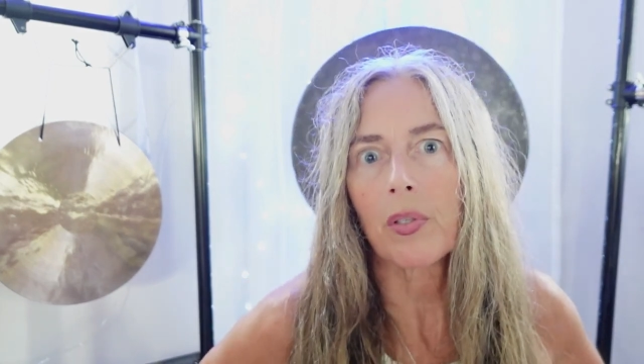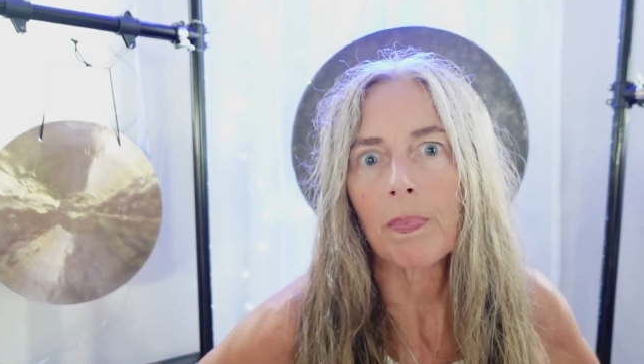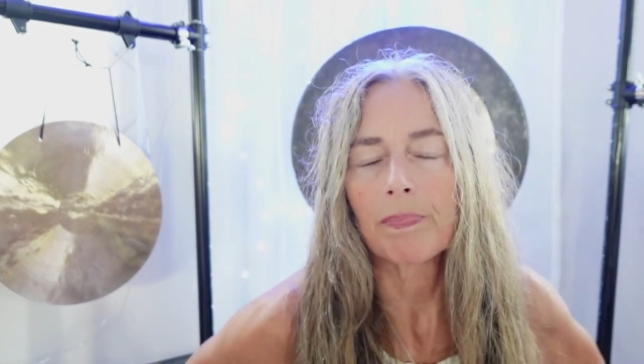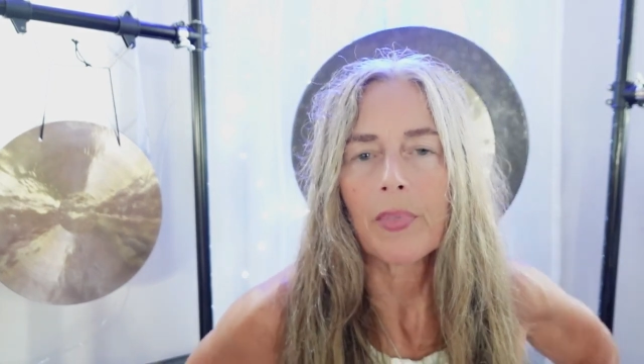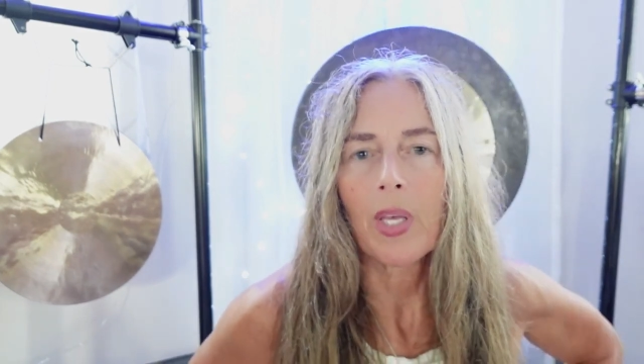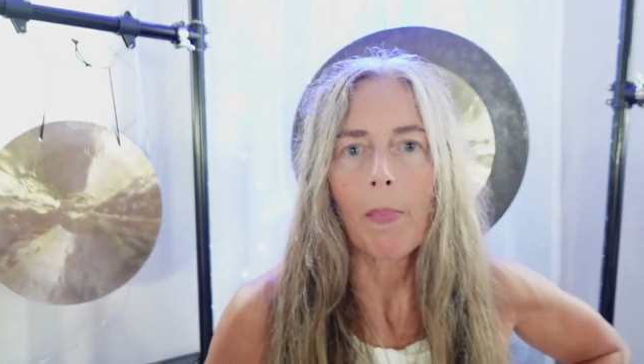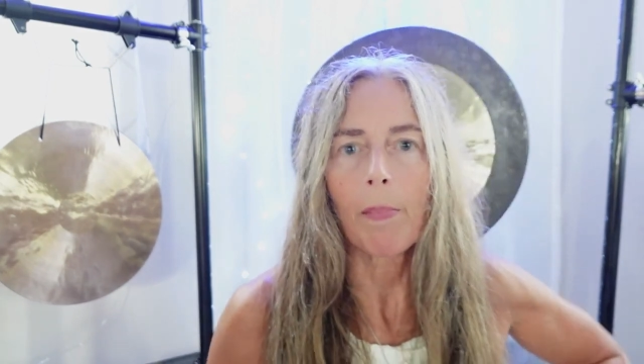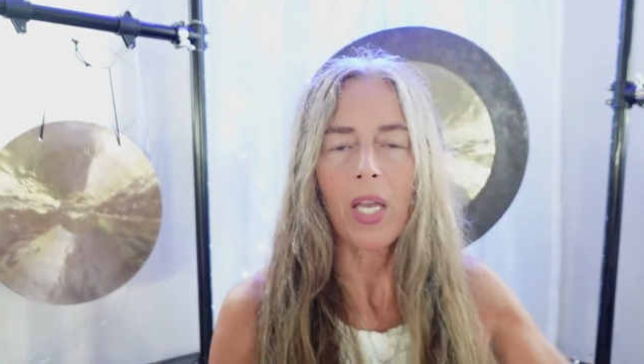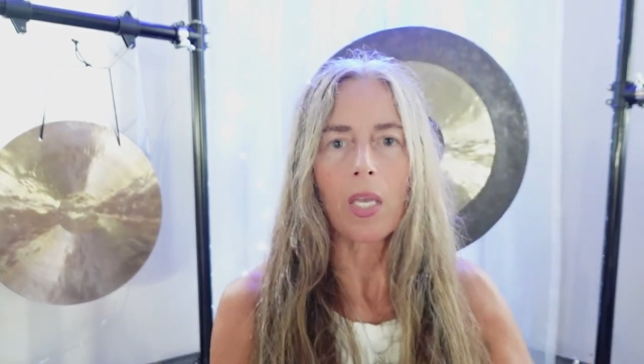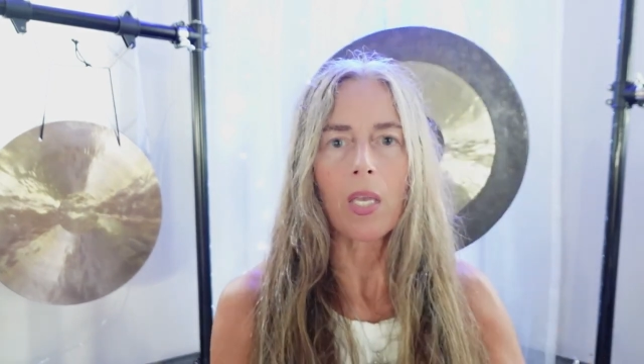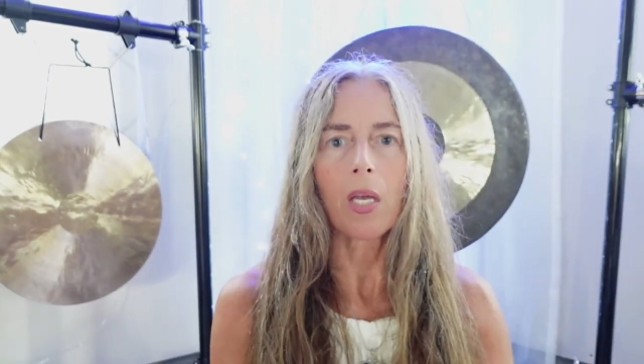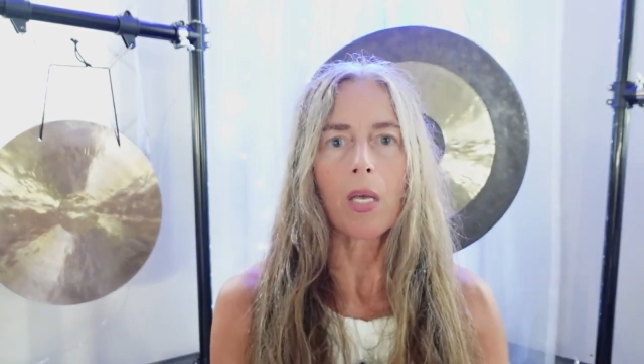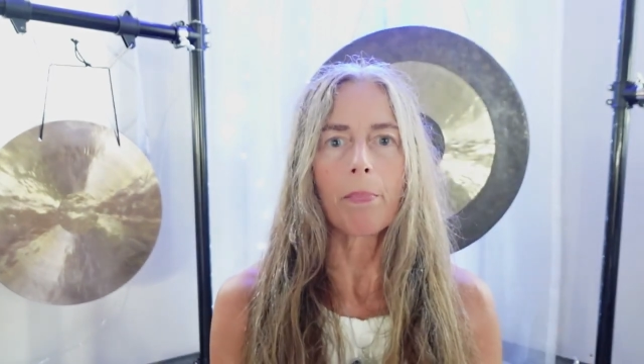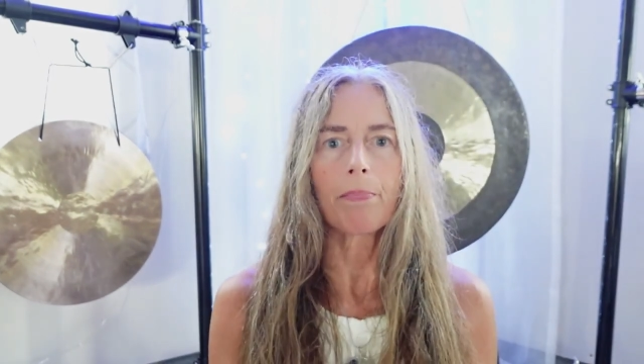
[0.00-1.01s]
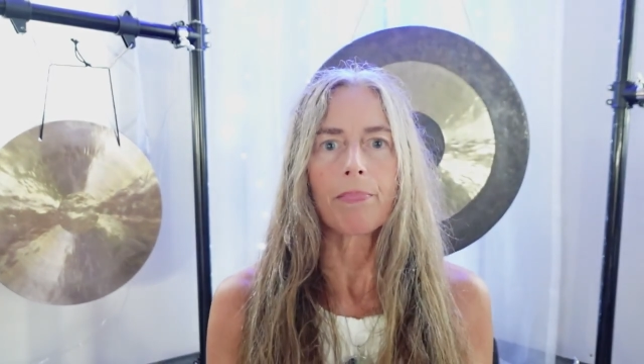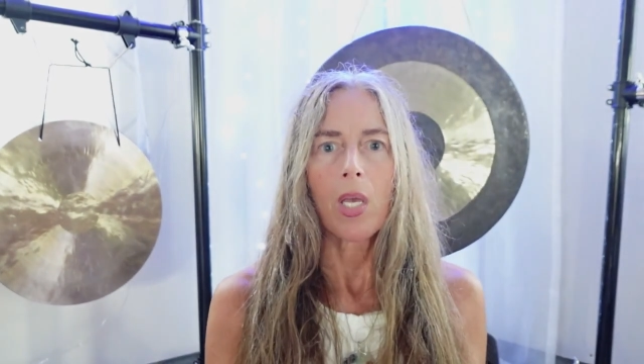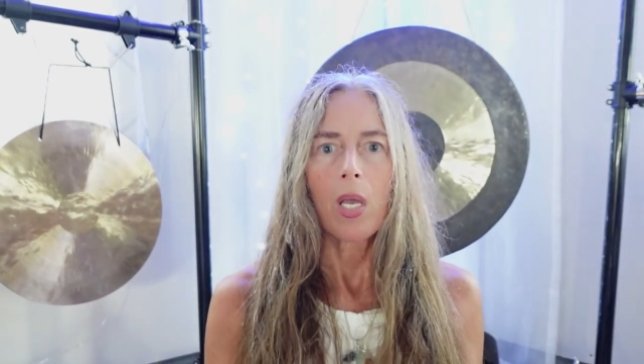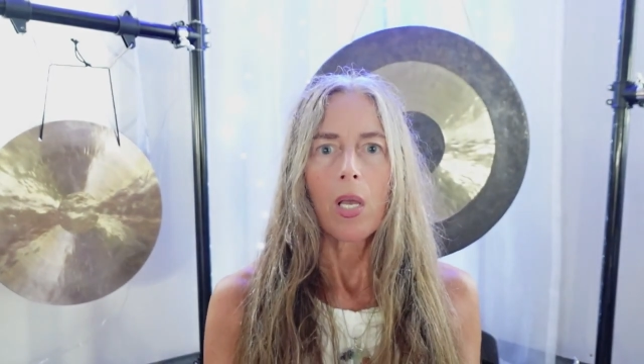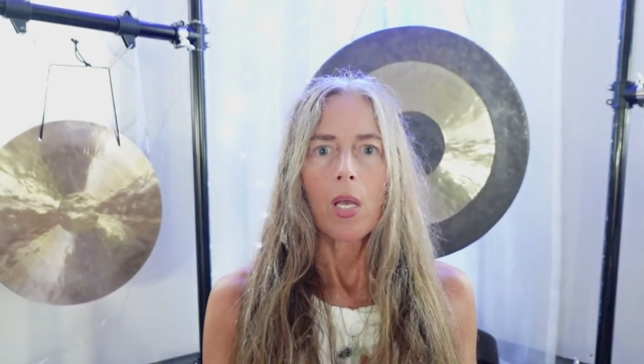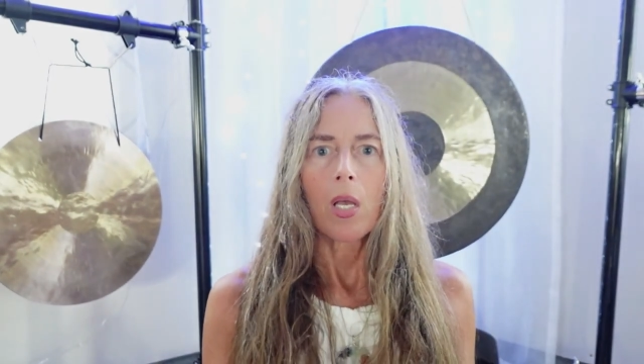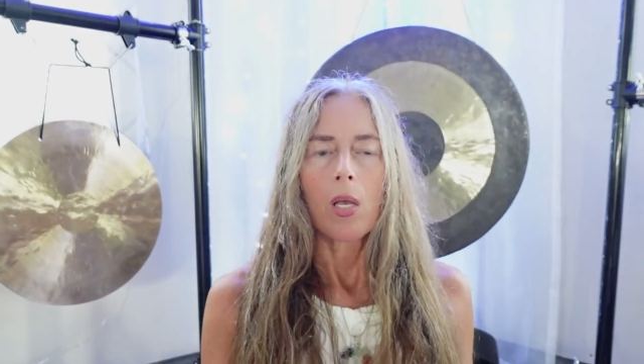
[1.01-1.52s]
on my
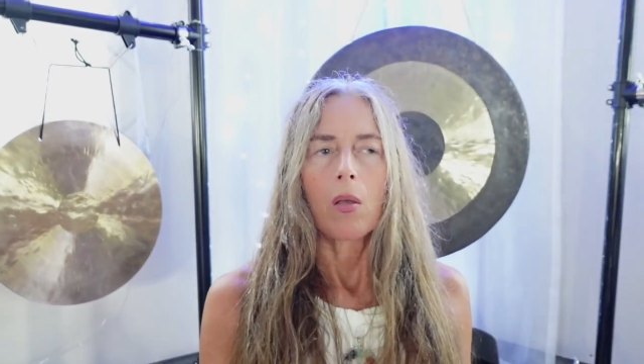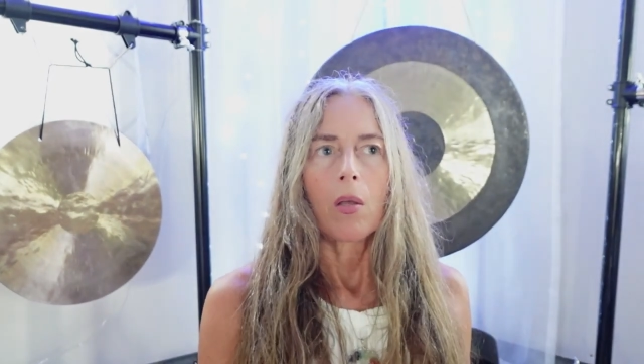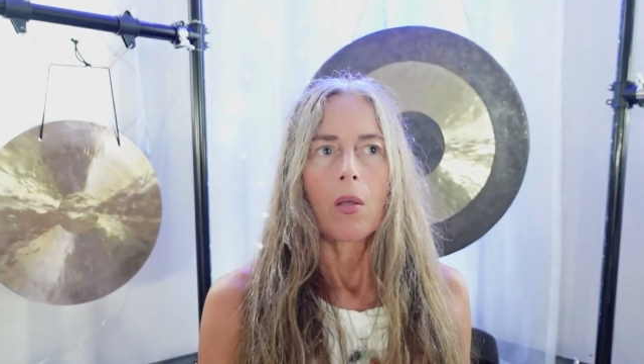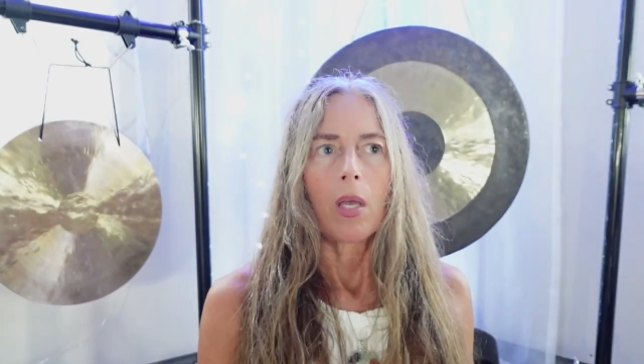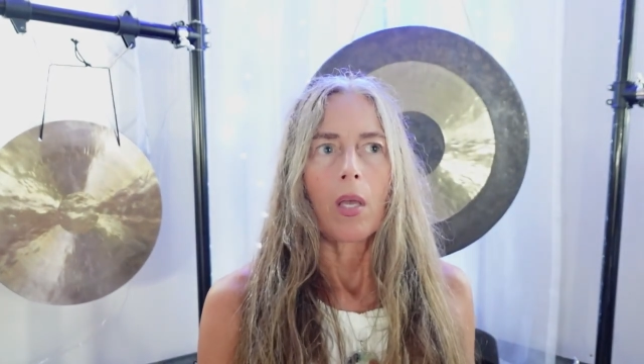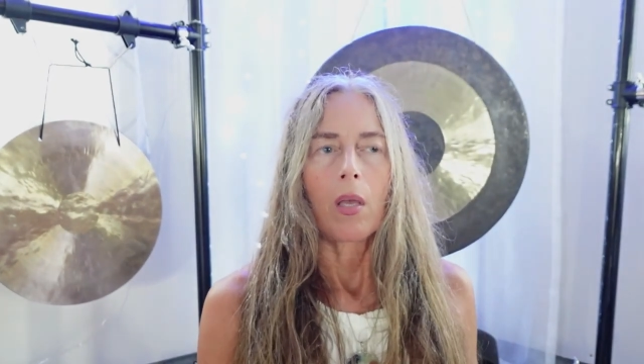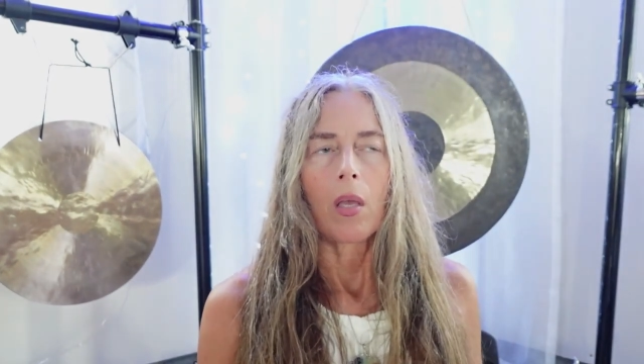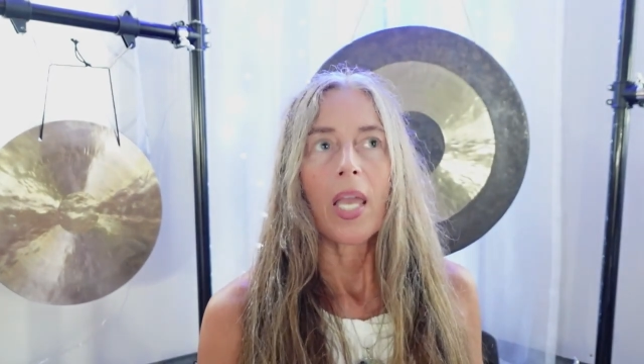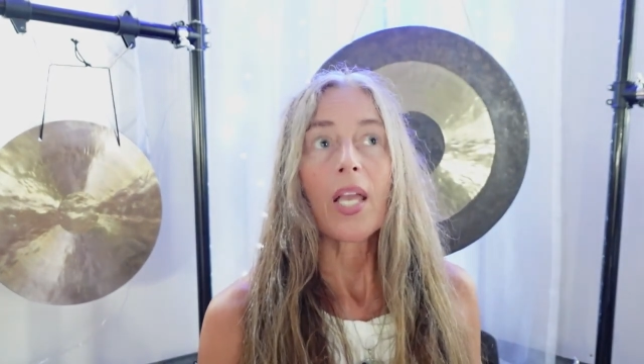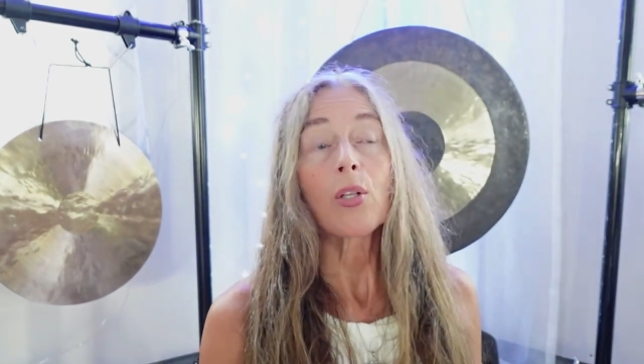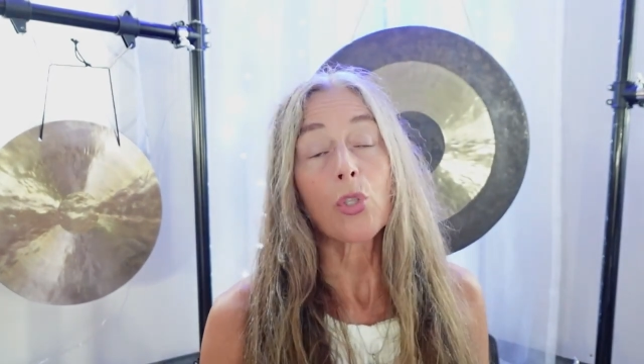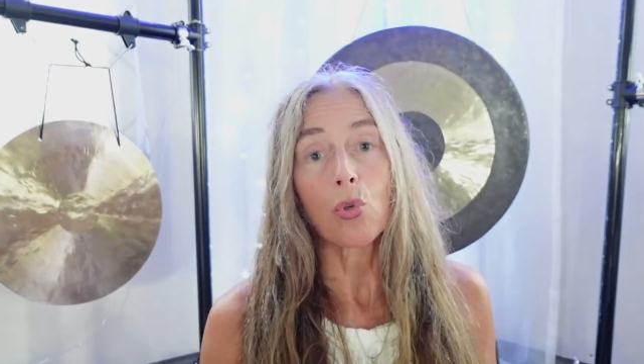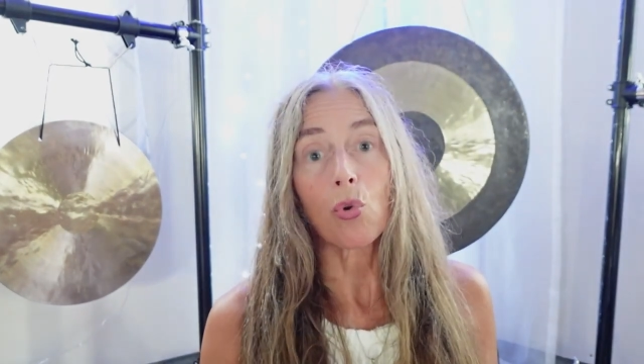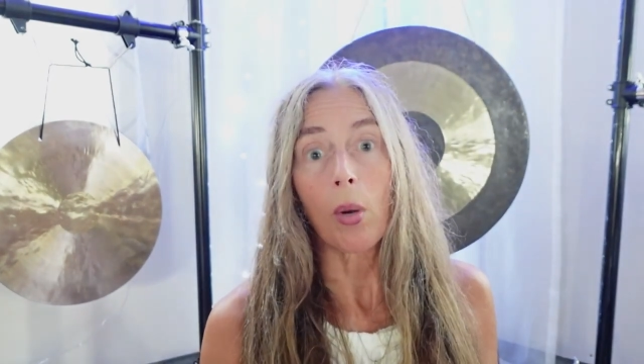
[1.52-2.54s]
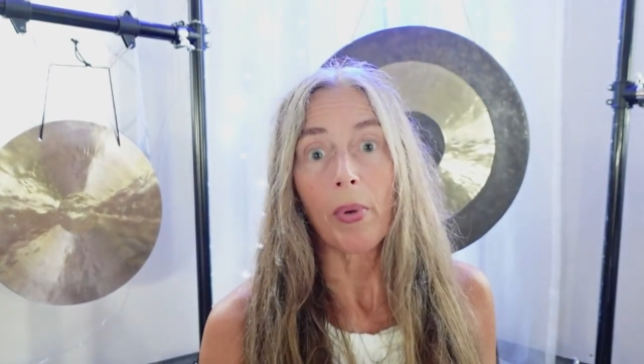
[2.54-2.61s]
Hailstorm,